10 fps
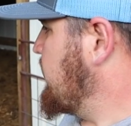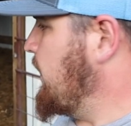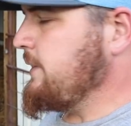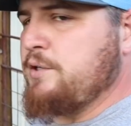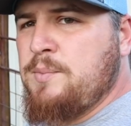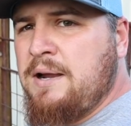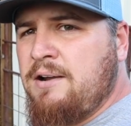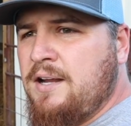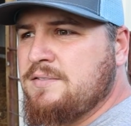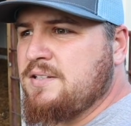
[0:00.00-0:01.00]
So I'll do my
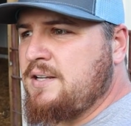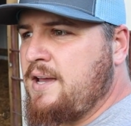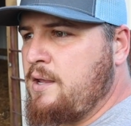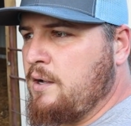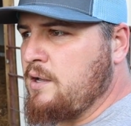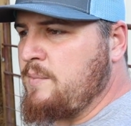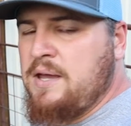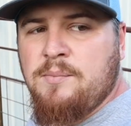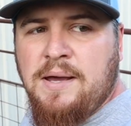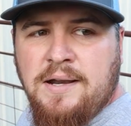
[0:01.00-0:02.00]
rounds tonight. I'll come
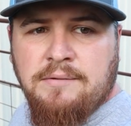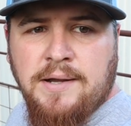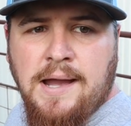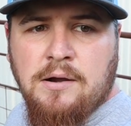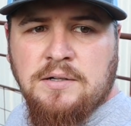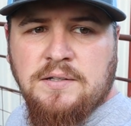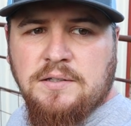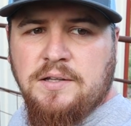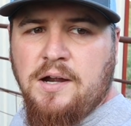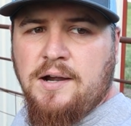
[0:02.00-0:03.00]
out about every hour
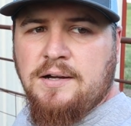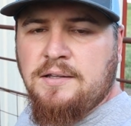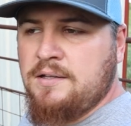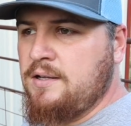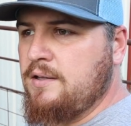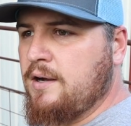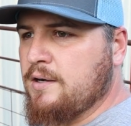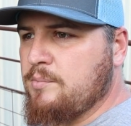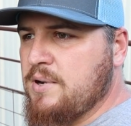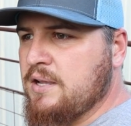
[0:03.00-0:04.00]
until dark, and then at
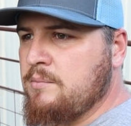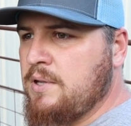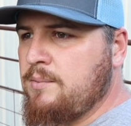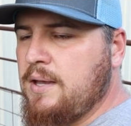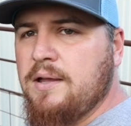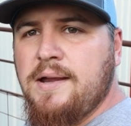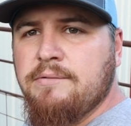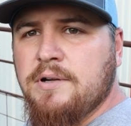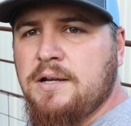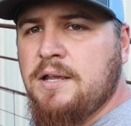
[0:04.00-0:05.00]
dark I'll probably come out about
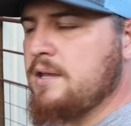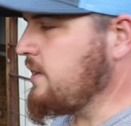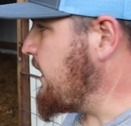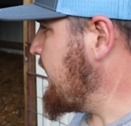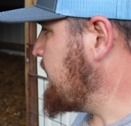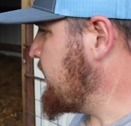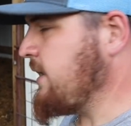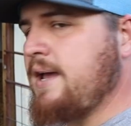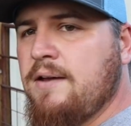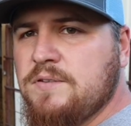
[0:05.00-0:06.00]
every hour and a
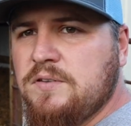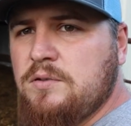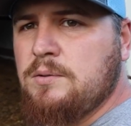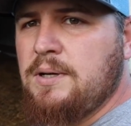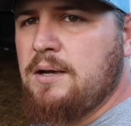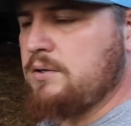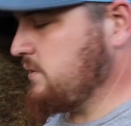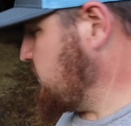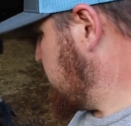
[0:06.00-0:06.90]
half to two hours